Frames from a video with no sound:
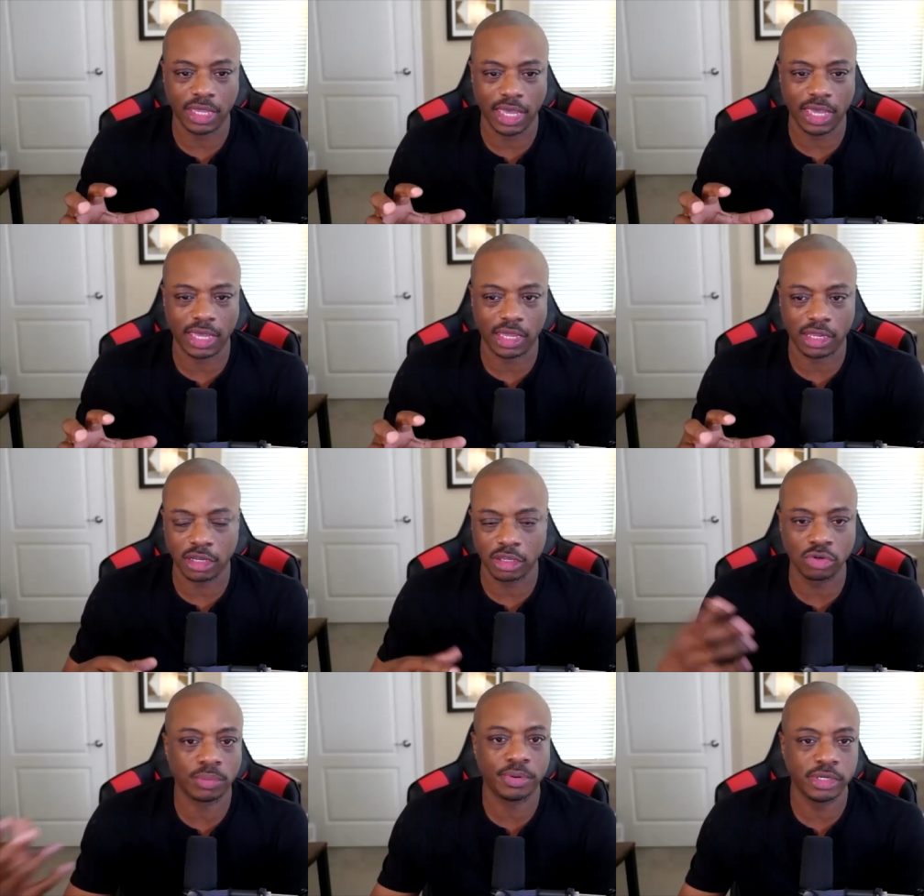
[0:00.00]
And you
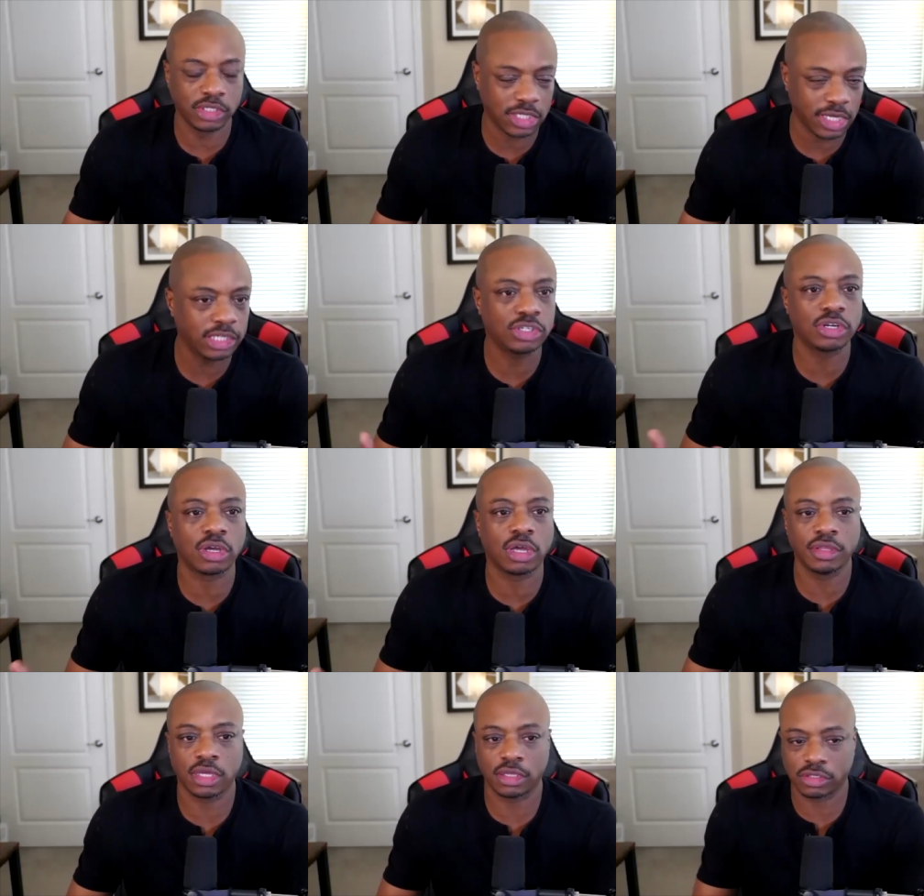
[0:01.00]
do a presentation on
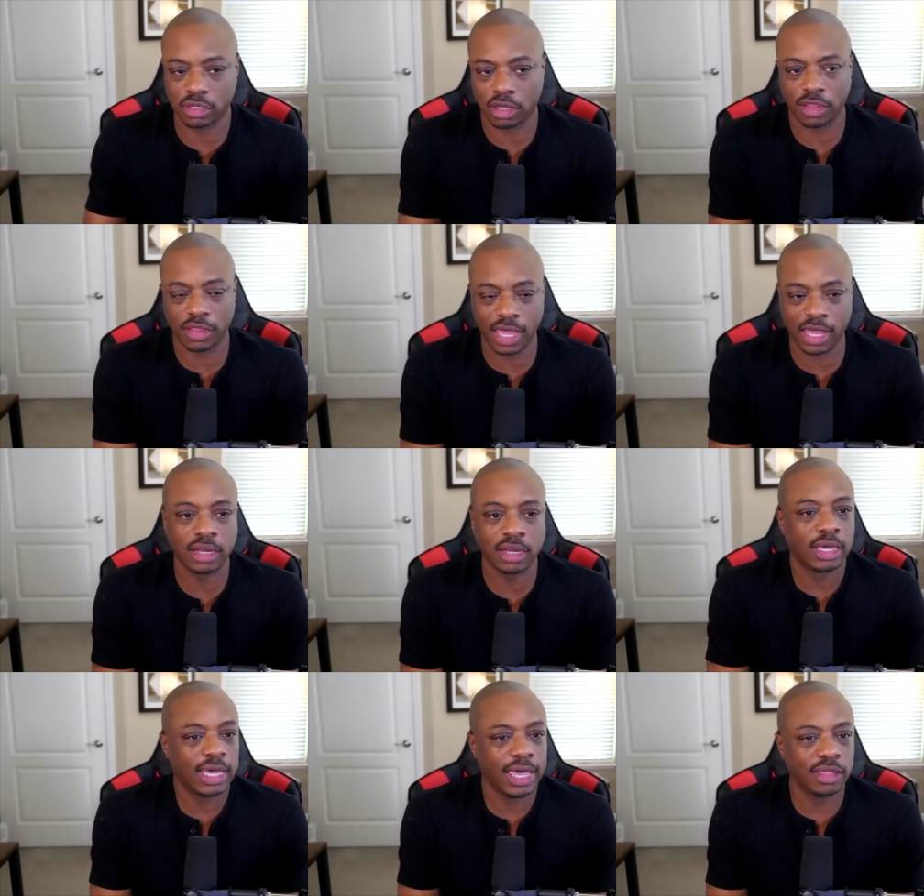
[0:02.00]
this and all that.
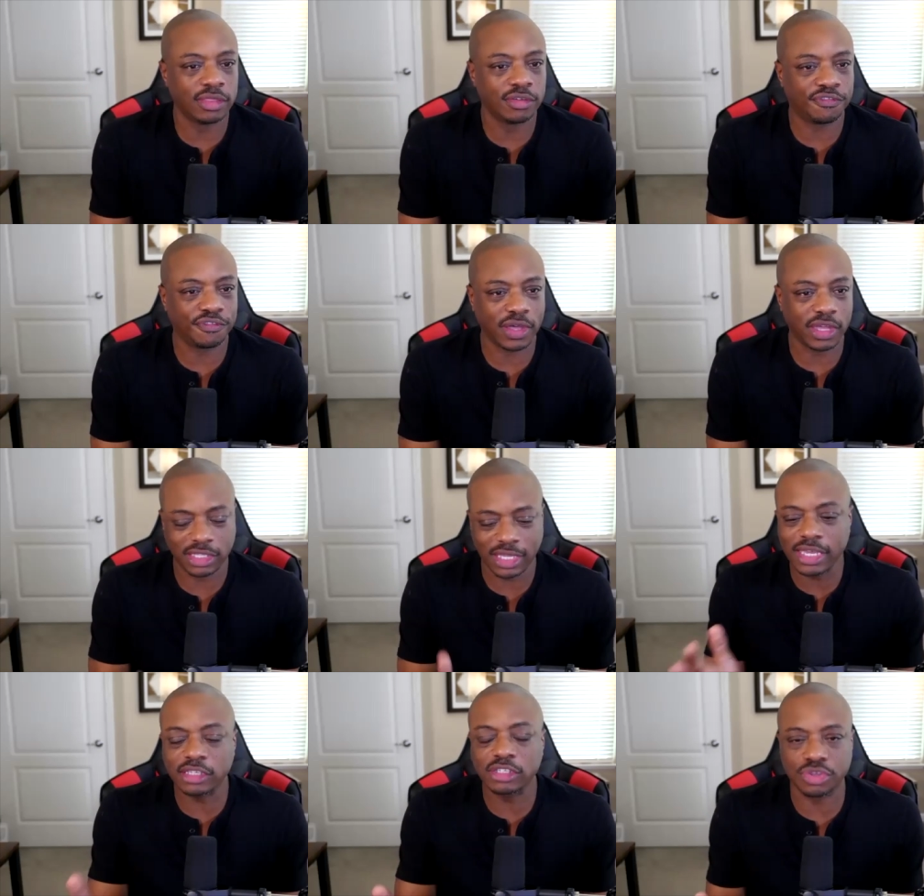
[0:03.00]
And the fu-
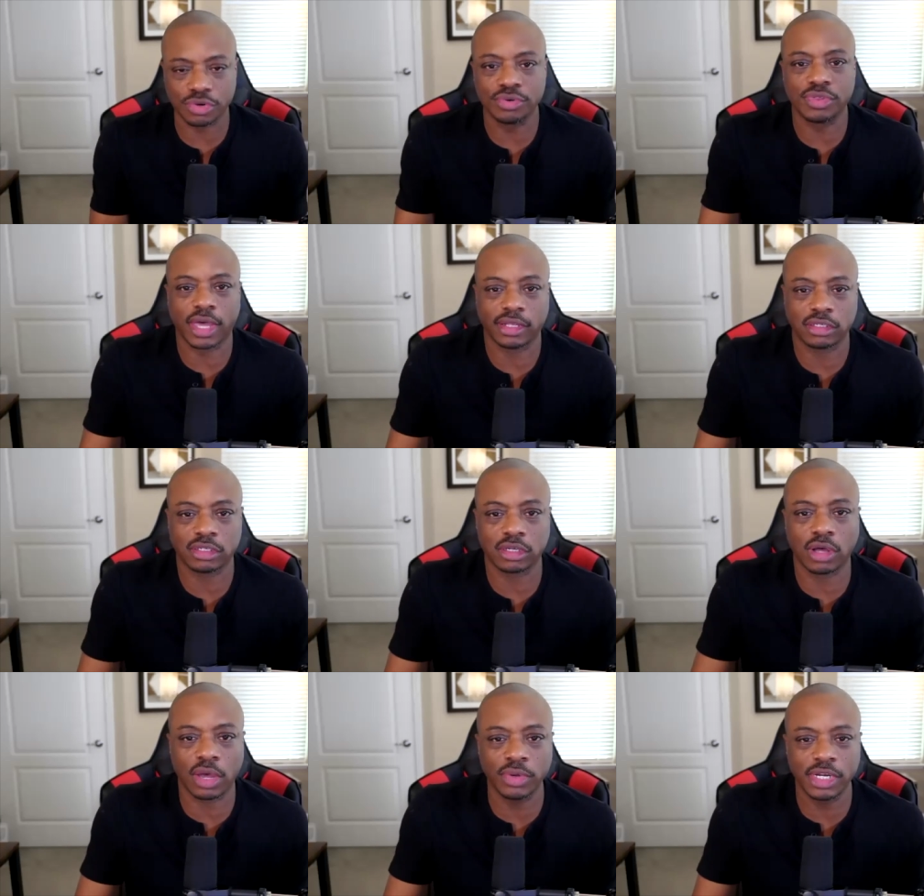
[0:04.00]
take us through that.
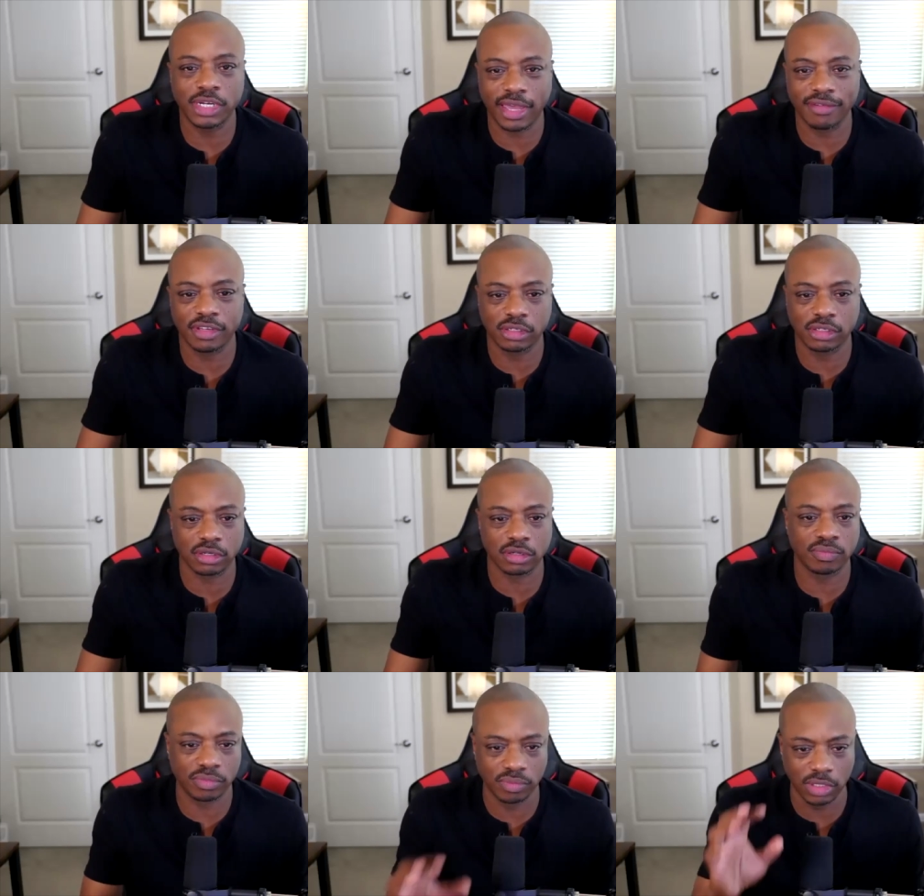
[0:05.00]
So I want to dive
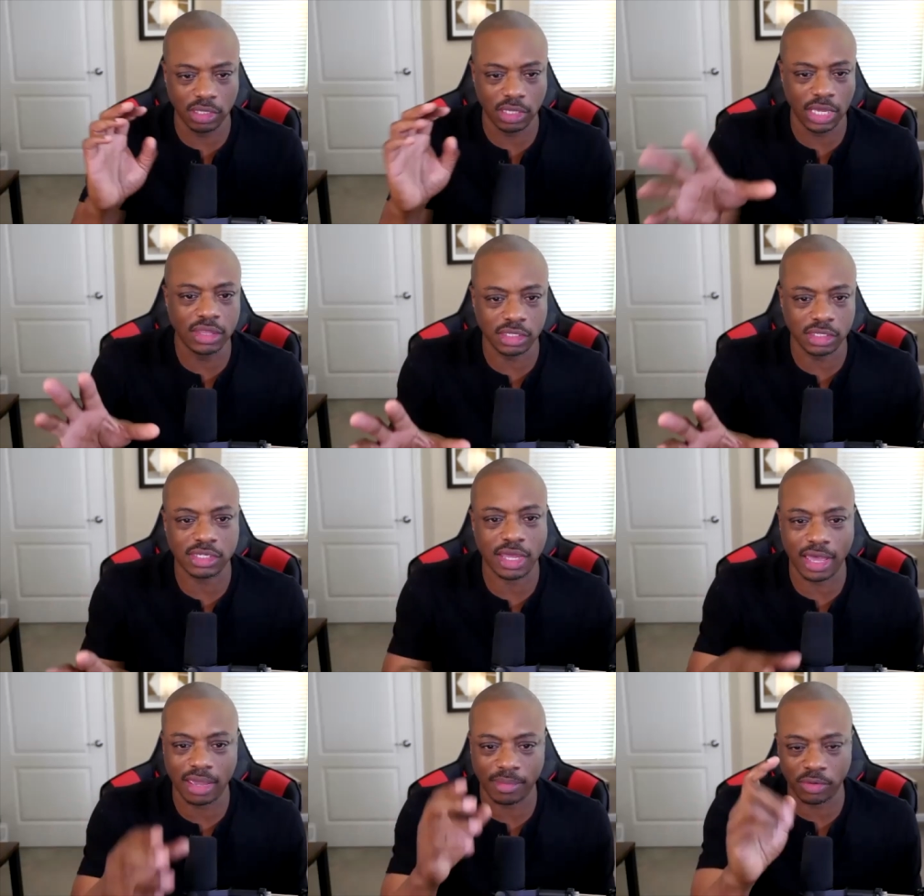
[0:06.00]
into in this
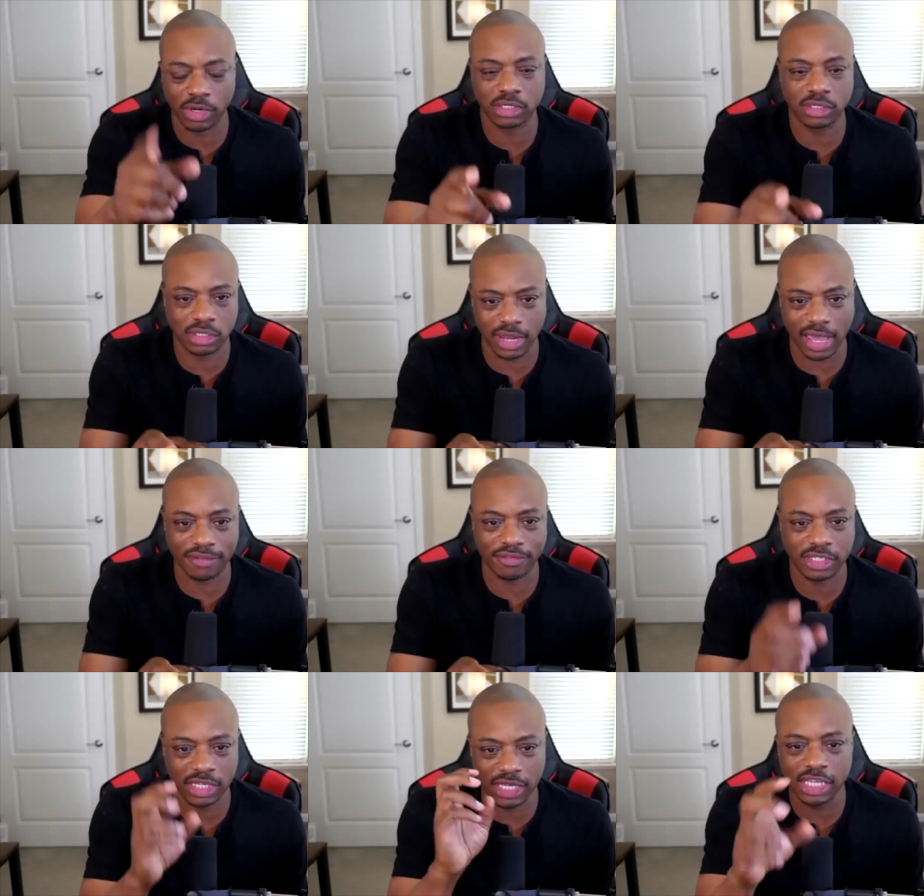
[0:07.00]
time. I want to dive
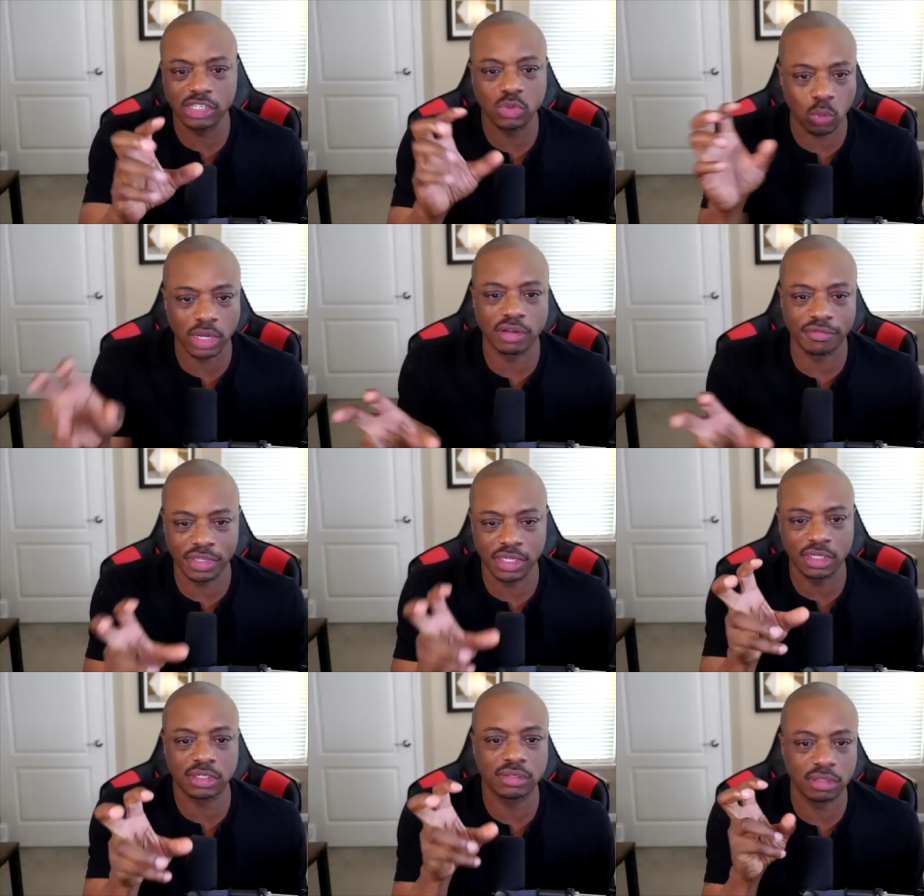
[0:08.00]
into each one of
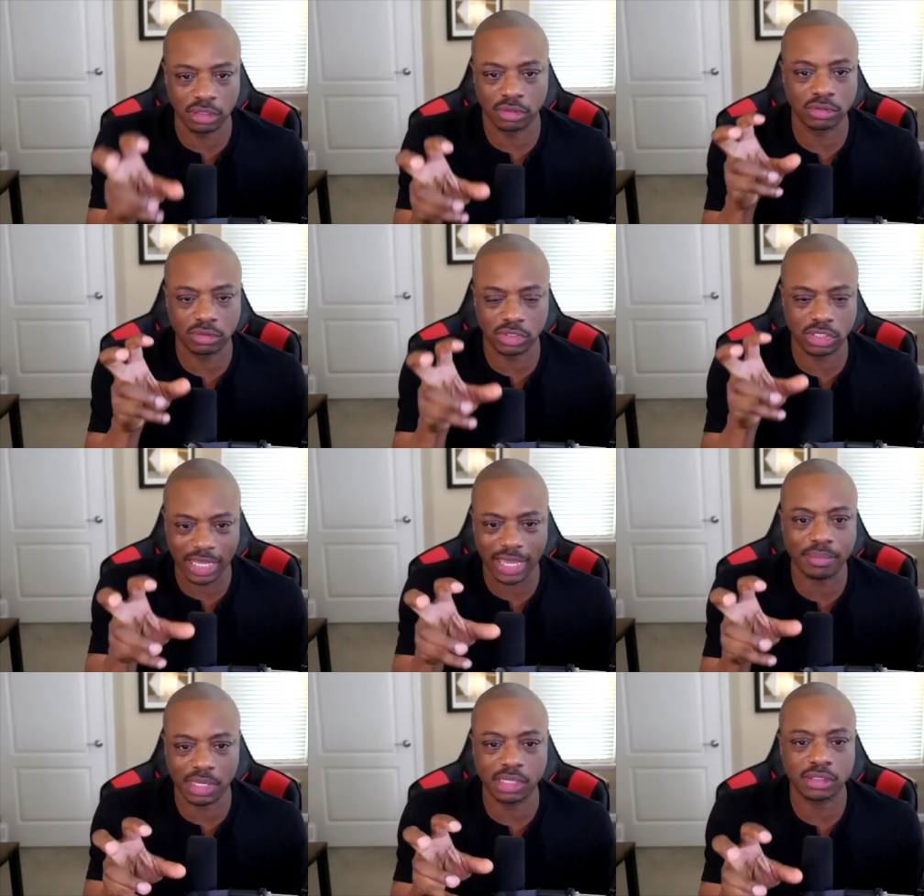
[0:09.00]
these little
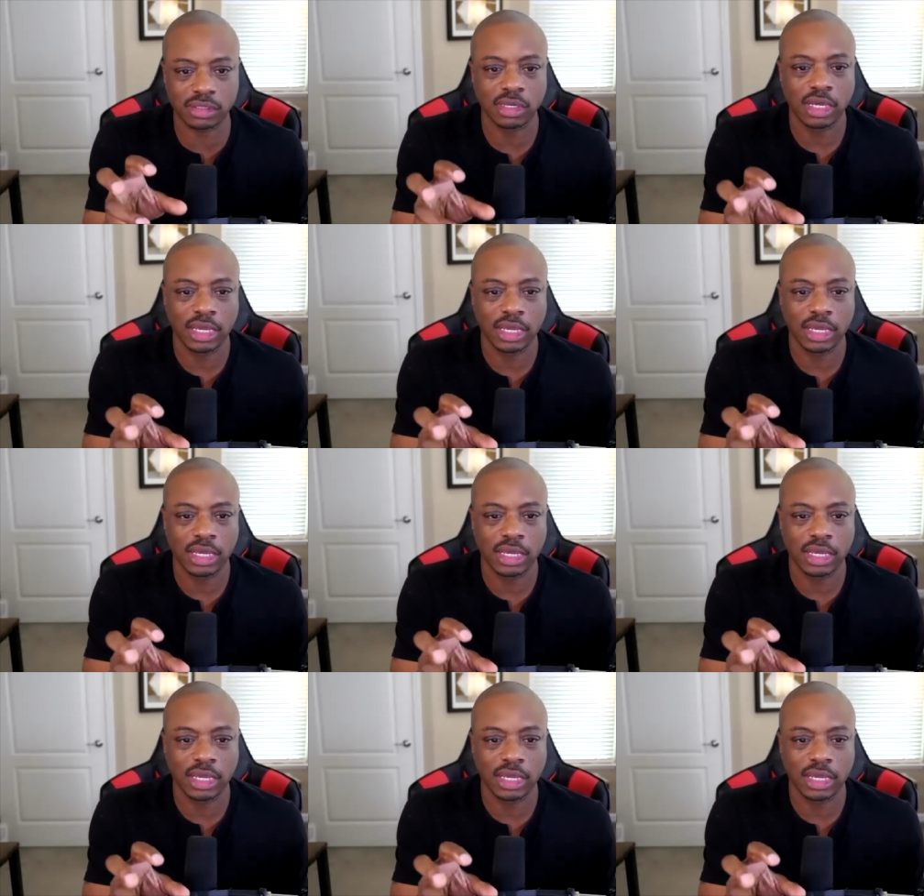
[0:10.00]
segments,